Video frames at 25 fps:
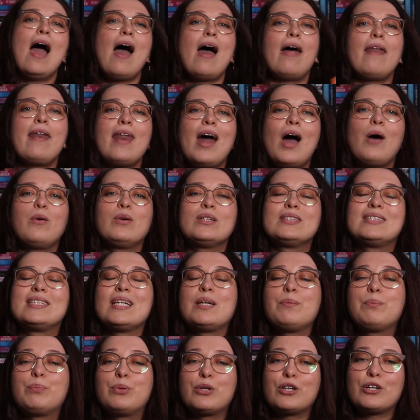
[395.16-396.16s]
and now it's
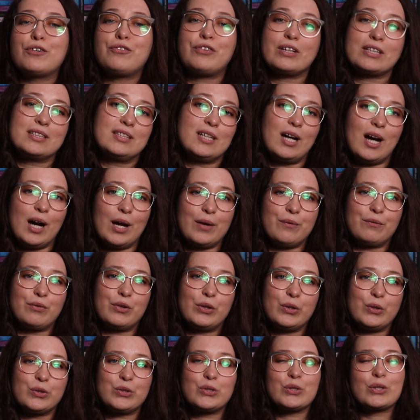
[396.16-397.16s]
a perfect time for
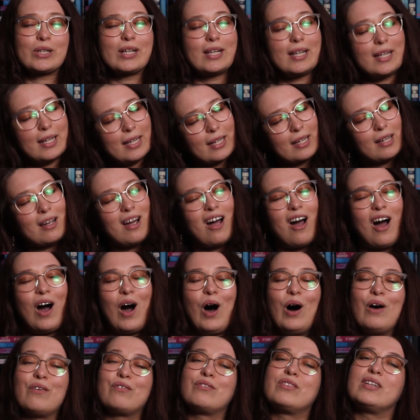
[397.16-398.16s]
you to click
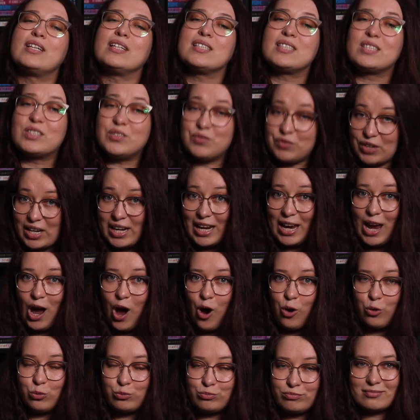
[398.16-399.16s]
off this
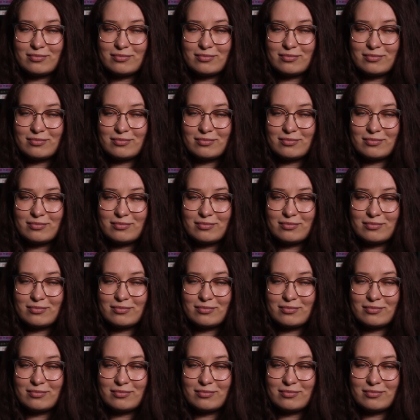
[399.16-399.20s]
video.